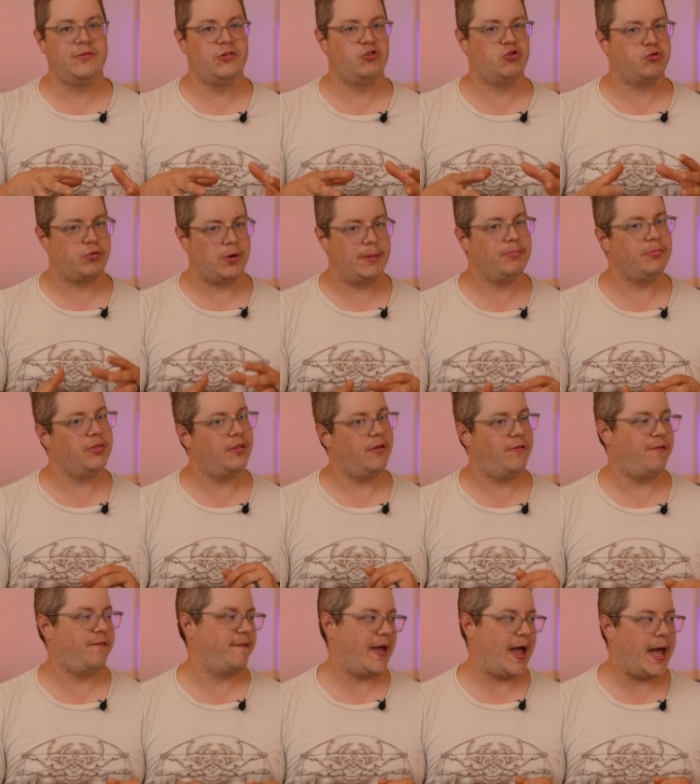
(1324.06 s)
trimmed the
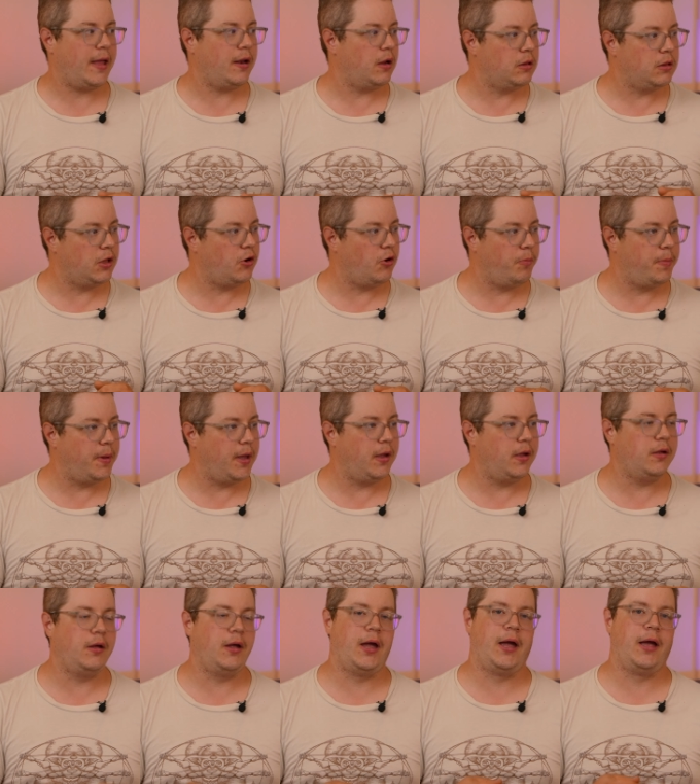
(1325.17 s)
fat a little
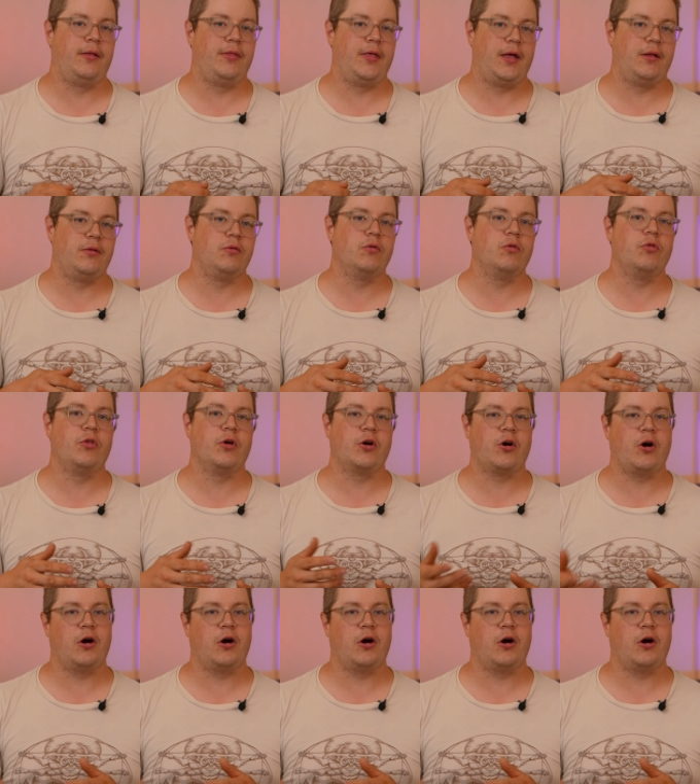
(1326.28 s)
bit, and then the